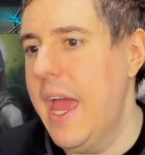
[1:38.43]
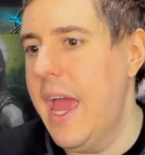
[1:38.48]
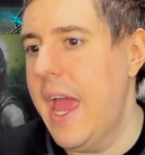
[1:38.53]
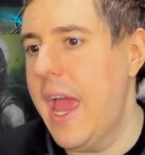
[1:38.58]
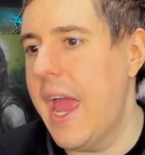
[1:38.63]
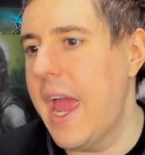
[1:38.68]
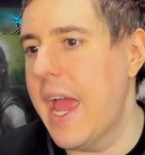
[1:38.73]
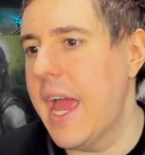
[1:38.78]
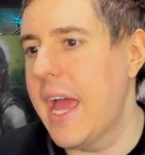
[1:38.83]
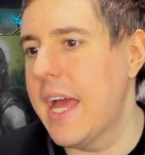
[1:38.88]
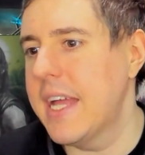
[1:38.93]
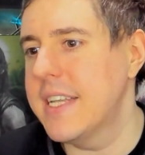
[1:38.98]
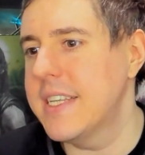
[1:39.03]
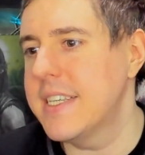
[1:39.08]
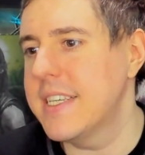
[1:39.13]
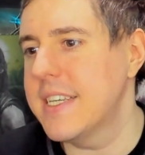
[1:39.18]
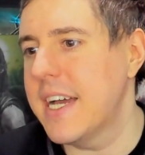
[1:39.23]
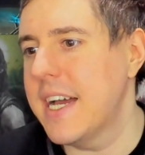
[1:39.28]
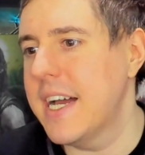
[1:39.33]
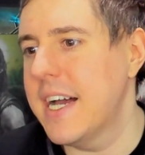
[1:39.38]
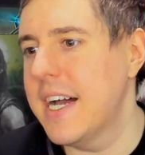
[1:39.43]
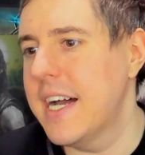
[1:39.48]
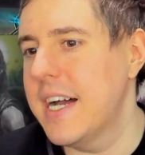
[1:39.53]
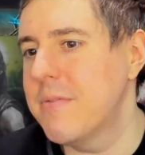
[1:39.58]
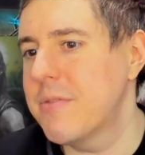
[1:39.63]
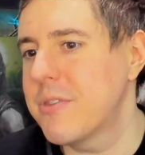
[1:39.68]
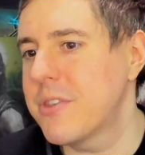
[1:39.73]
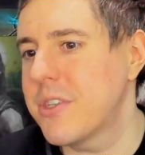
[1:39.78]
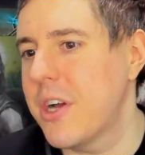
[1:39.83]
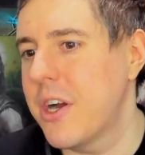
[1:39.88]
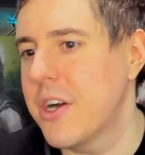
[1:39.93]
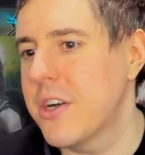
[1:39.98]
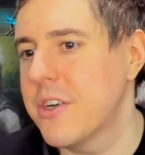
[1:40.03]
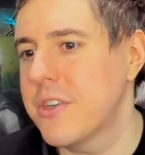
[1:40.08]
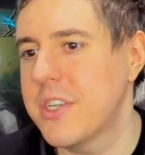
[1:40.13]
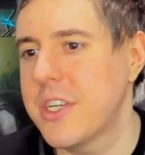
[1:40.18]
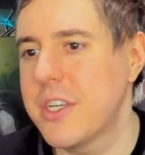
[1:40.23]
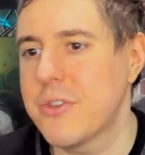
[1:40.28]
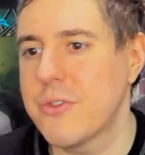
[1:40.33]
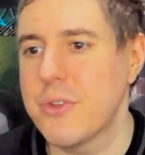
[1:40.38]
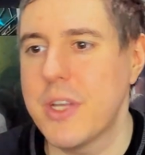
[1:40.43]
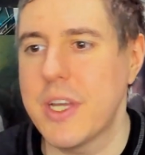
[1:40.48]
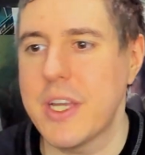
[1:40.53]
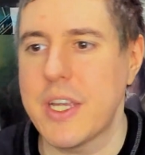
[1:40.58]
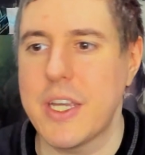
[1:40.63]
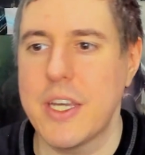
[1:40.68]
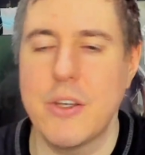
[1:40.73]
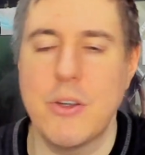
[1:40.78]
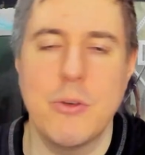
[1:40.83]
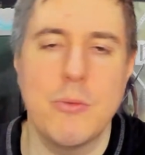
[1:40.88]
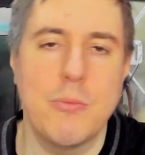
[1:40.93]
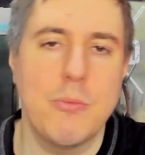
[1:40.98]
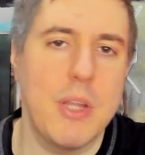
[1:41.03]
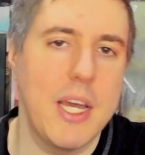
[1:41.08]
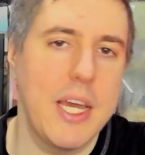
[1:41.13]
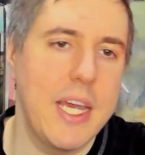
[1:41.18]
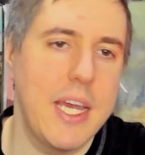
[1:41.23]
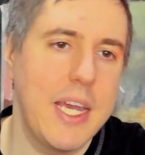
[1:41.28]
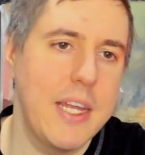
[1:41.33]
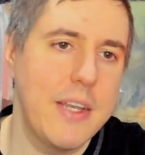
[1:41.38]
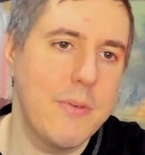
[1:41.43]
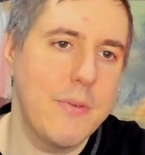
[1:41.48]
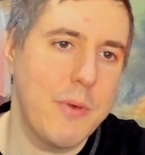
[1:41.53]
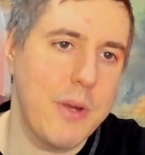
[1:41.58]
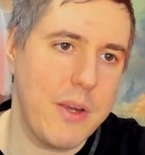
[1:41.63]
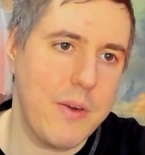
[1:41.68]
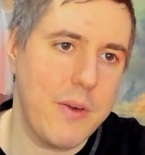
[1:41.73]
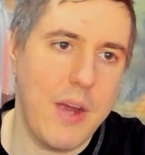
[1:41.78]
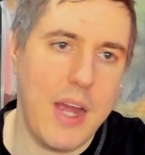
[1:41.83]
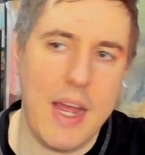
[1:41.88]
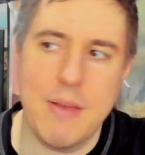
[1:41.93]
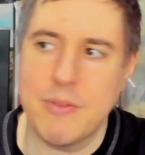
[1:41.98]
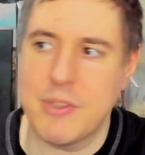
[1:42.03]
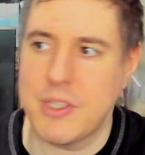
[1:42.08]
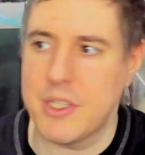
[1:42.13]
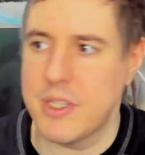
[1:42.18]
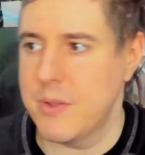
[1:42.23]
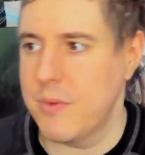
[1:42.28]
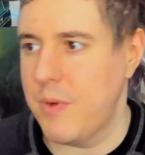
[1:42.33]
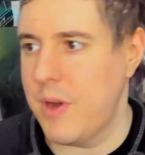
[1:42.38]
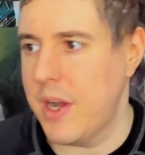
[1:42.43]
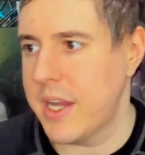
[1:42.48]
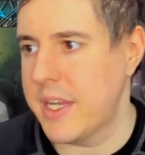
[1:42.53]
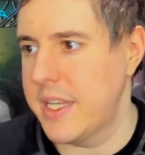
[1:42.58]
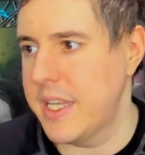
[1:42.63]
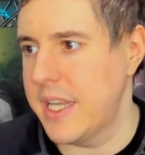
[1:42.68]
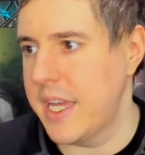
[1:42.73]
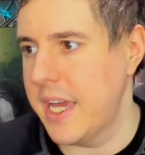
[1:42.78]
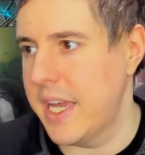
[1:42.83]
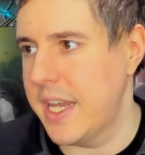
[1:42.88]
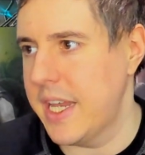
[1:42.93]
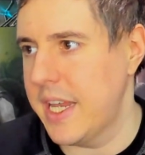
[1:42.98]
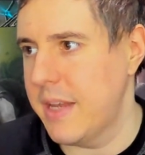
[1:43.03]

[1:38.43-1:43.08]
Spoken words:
And stars Andrew Lincoln, who played Rick Grimes in The Walking Dead.